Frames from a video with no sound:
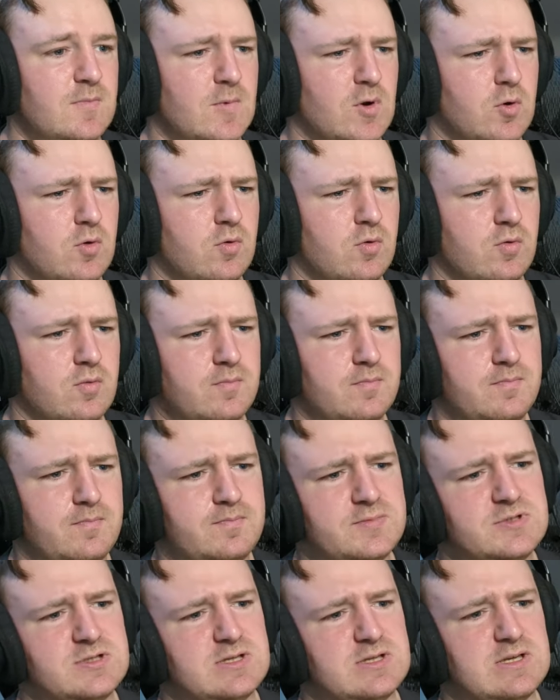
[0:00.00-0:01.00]
Oh,
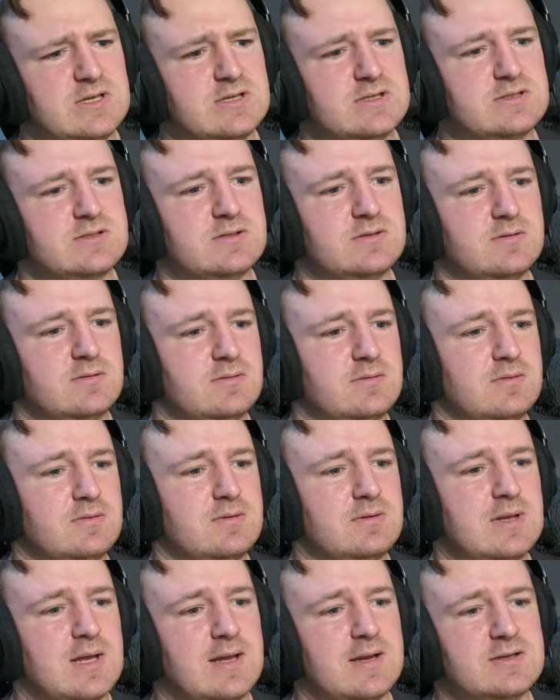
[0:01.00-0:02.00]
jeez,
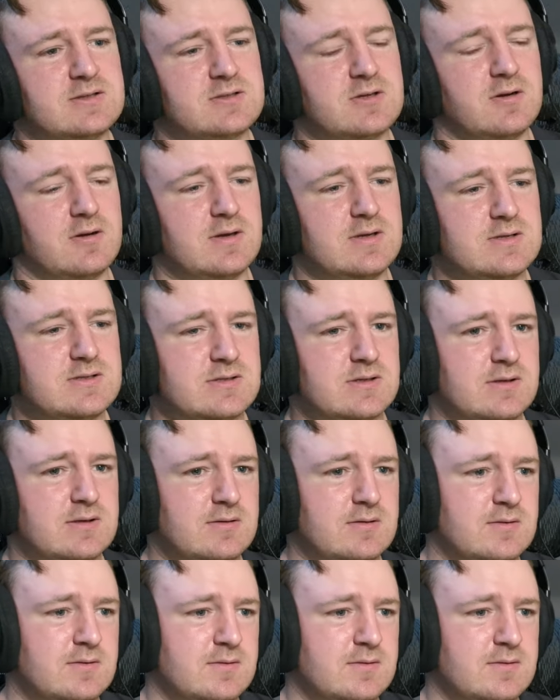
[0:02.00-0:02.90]
that is crazy.